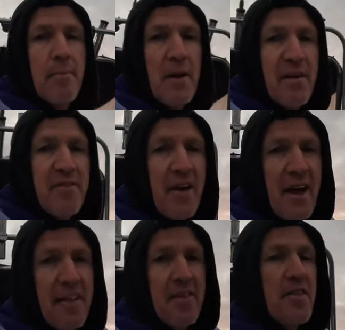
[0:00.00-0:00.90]
But I
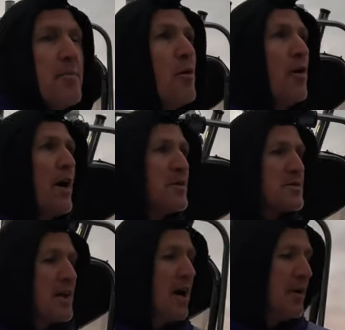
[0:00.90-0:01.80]
found that the more I
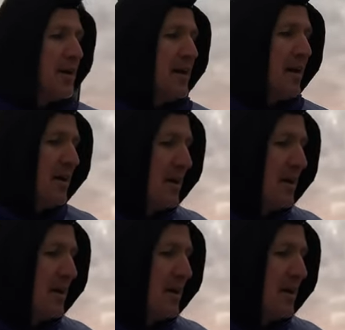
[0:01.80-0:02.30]
was going,